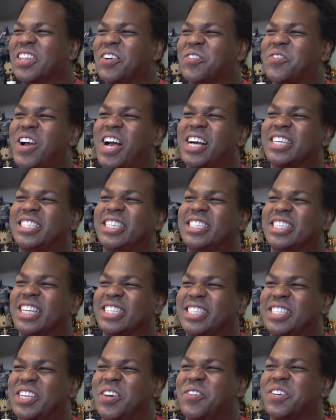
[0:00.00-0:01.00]
Because I
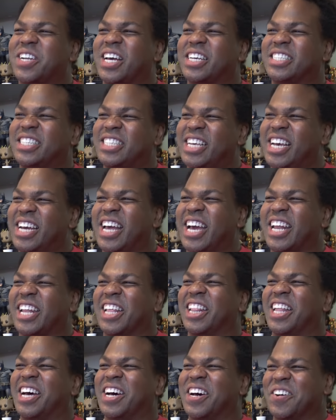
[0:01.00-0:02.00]
said what I said
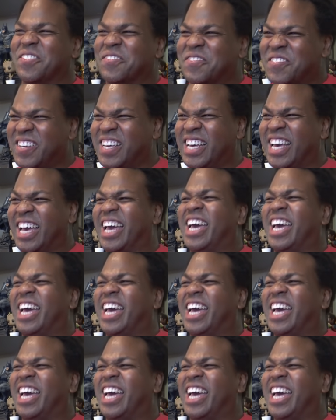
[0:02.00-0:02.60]
out loud. What are you